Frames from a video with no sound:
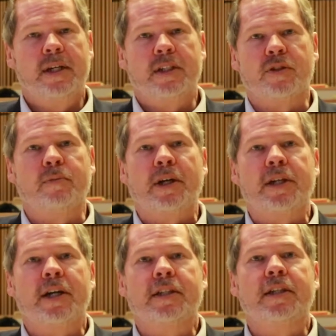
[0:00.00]
So in my
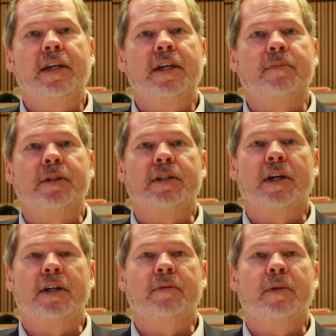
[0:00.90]
talk today, I'm going to
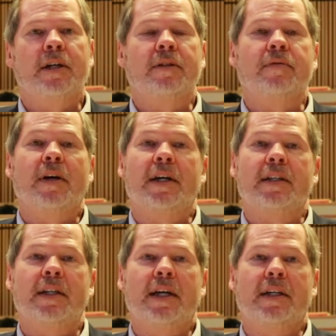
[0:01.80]
talk about the
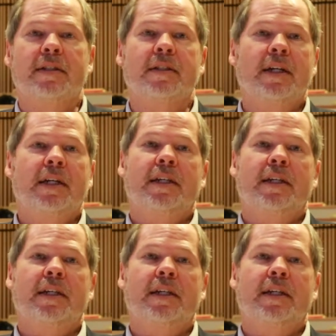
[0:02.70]
fact that